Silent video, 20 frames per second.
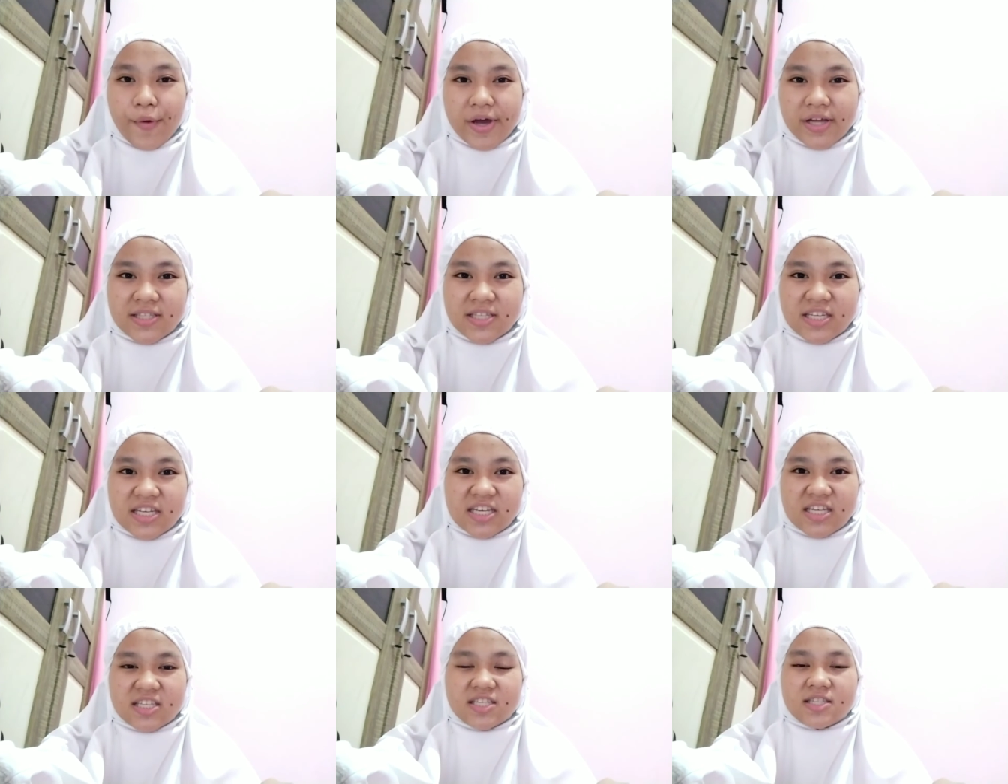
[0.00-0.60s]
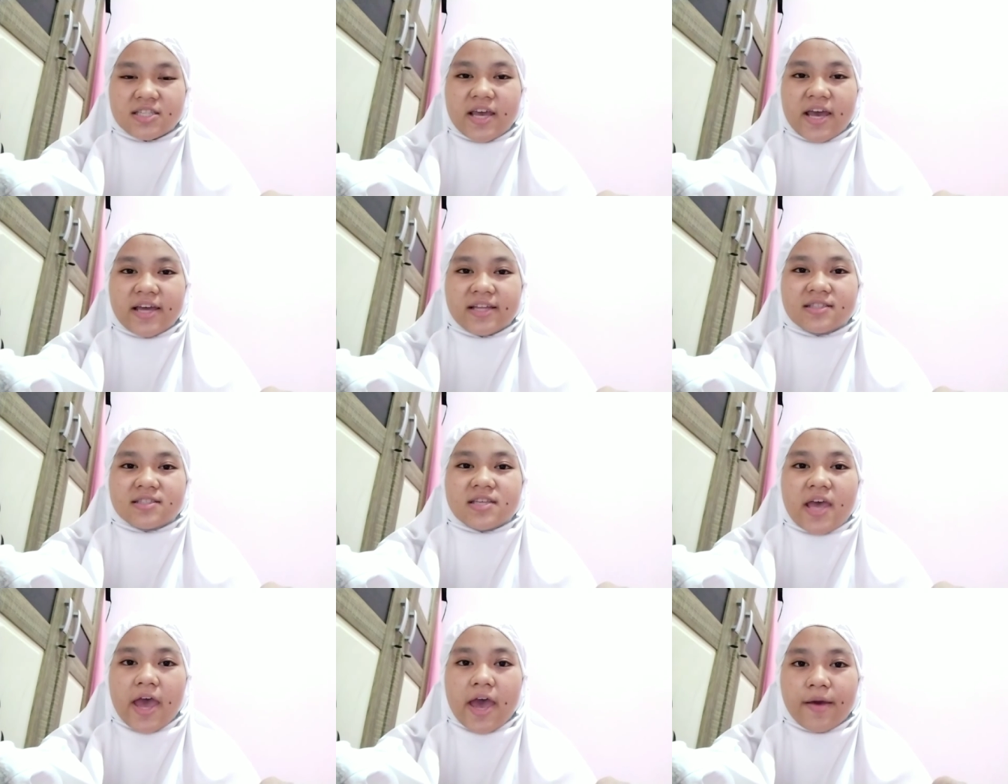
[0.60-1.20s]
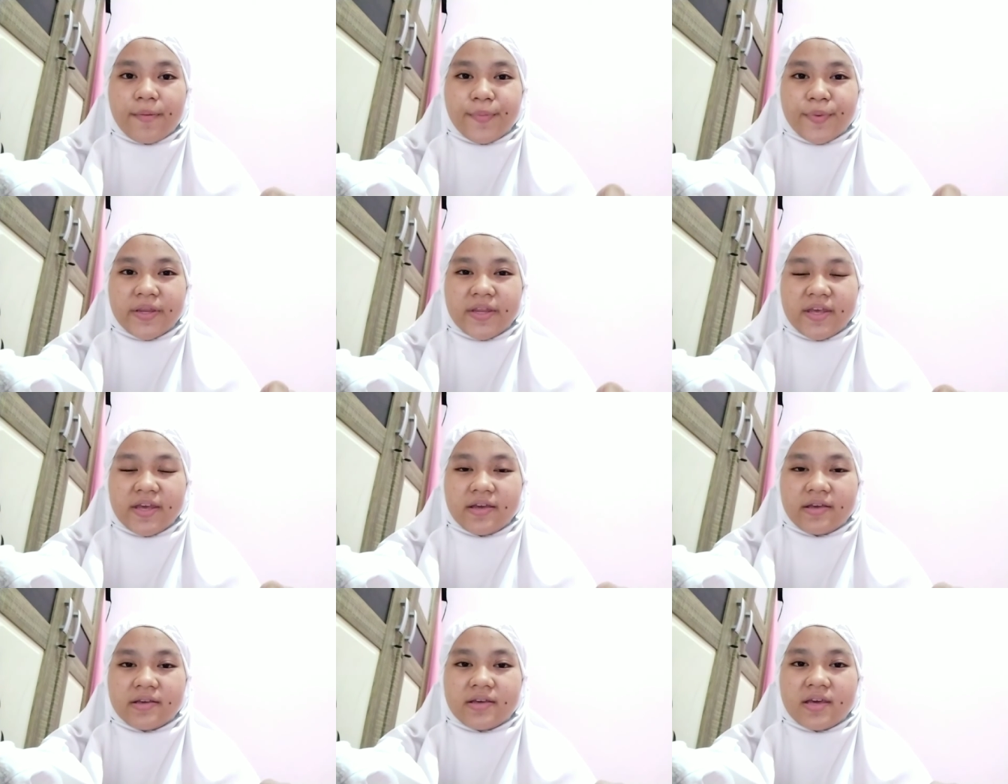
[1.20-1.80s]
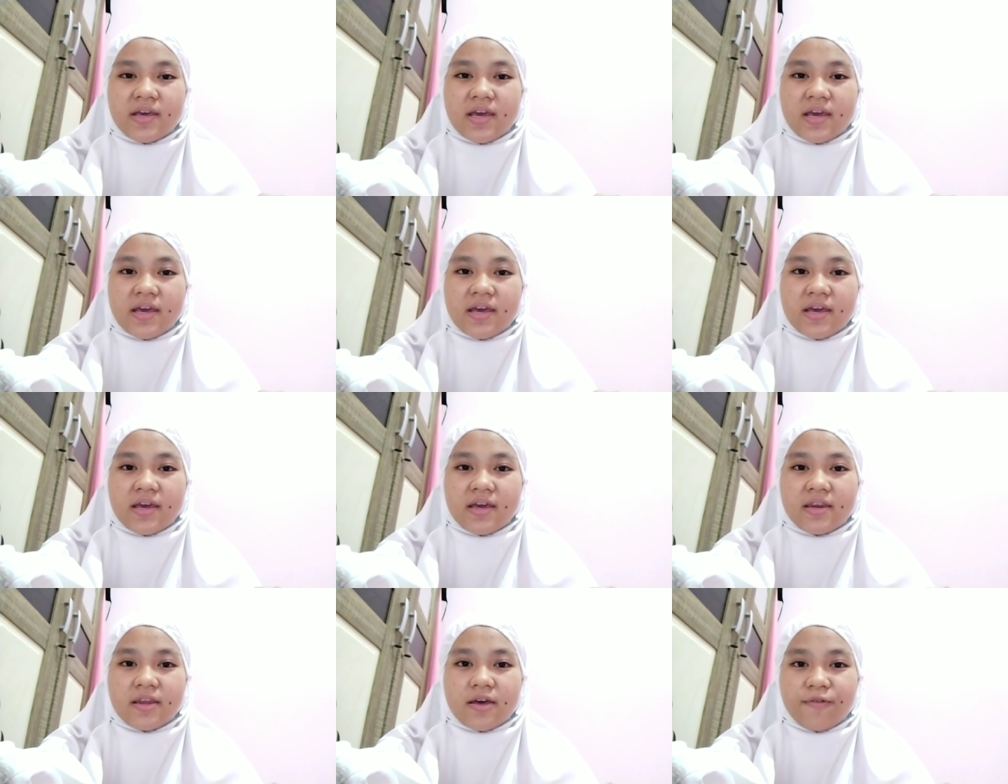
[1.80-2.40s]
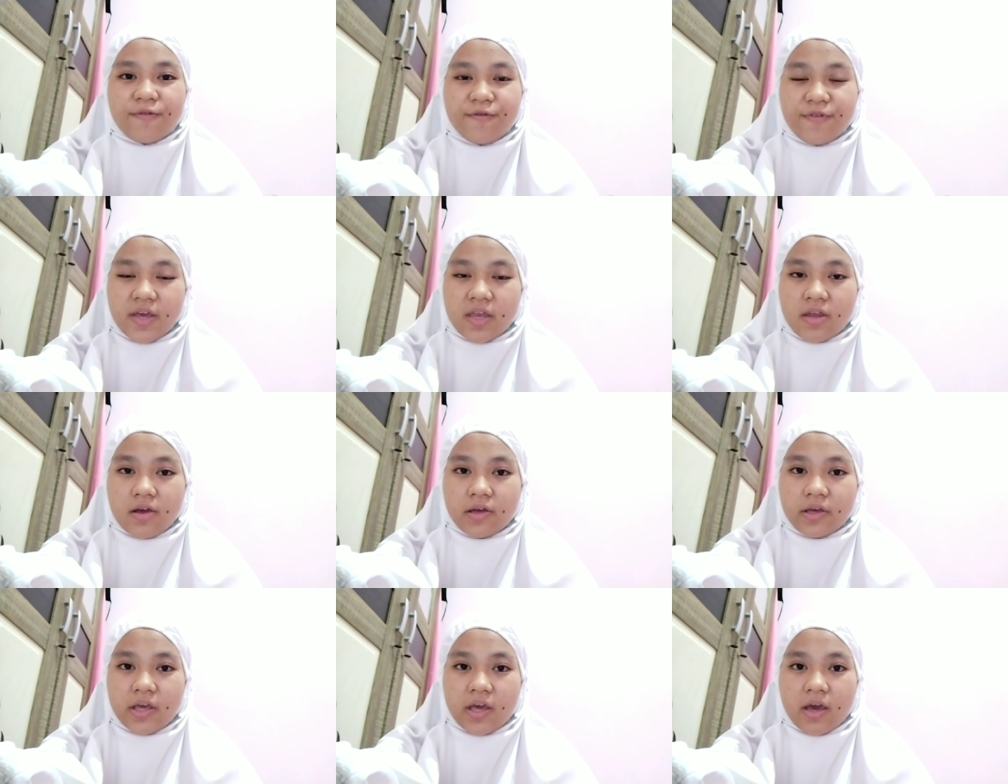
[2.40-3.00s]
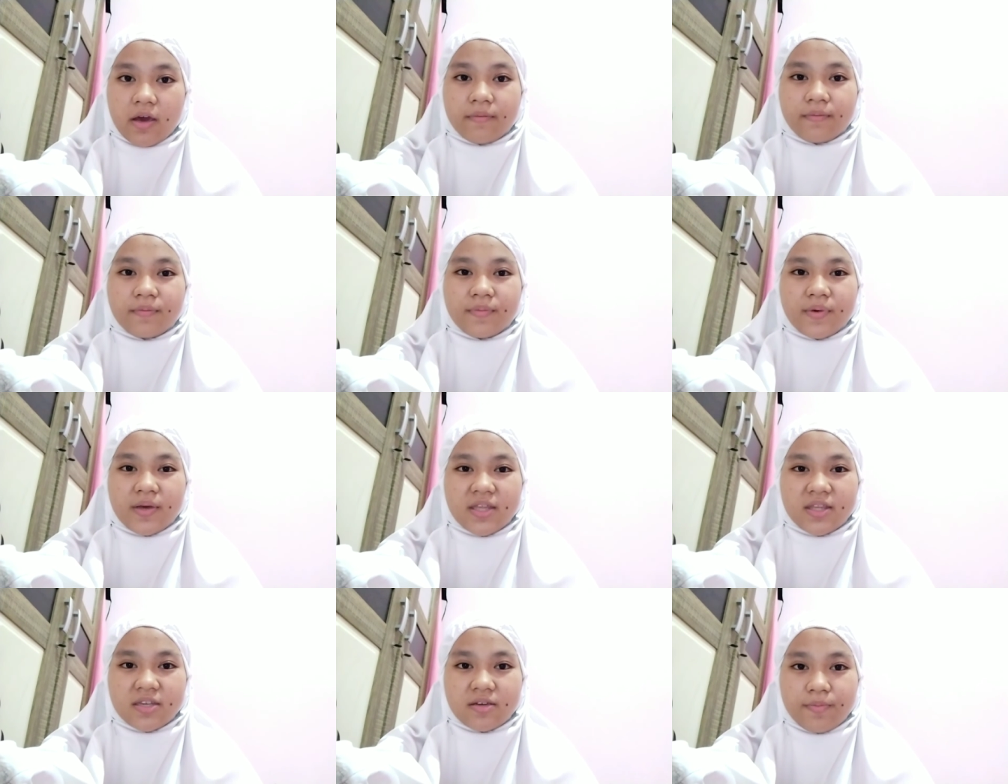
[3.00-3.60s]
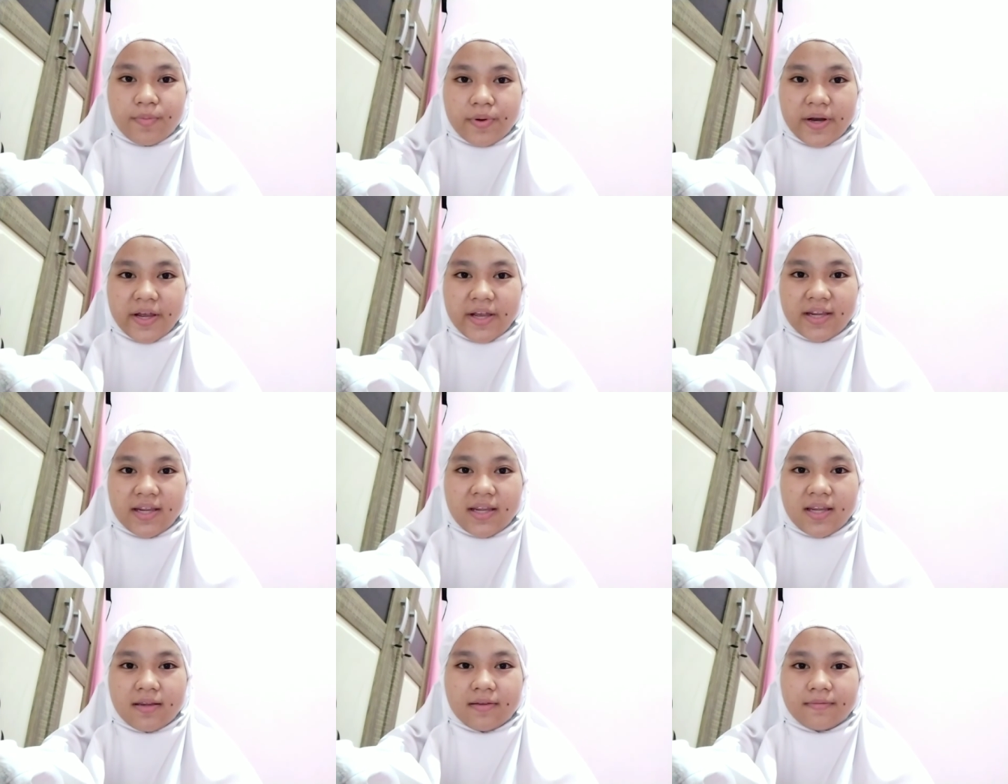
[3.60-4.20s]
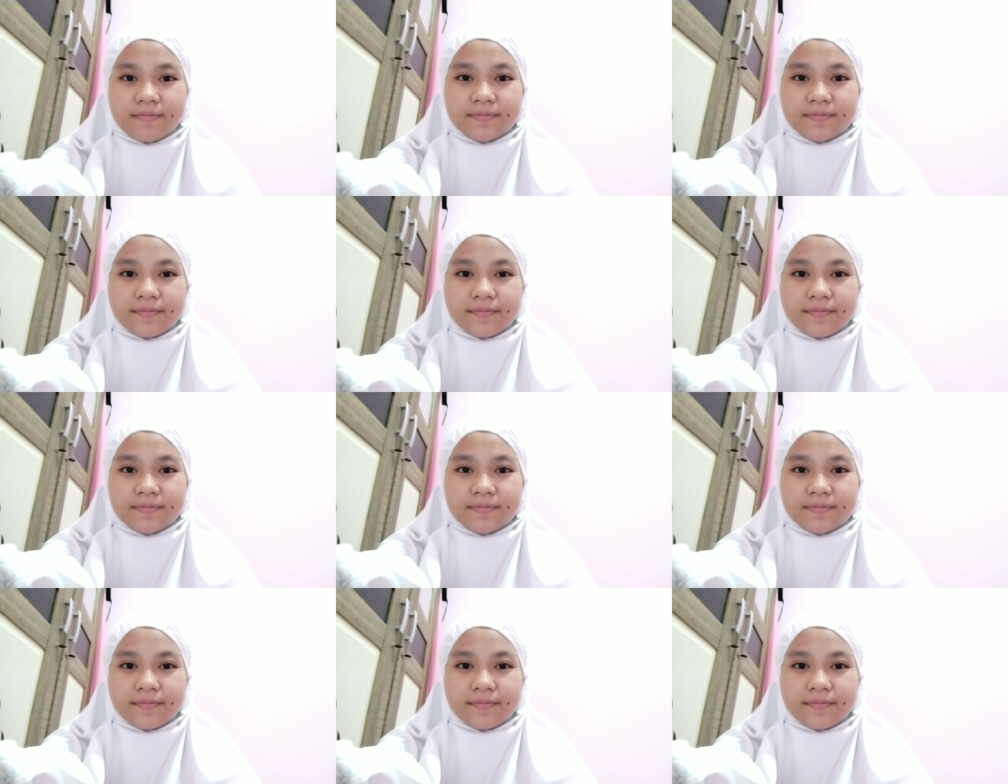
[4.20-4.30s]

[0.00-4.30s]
What is that happening in a video game in the brain?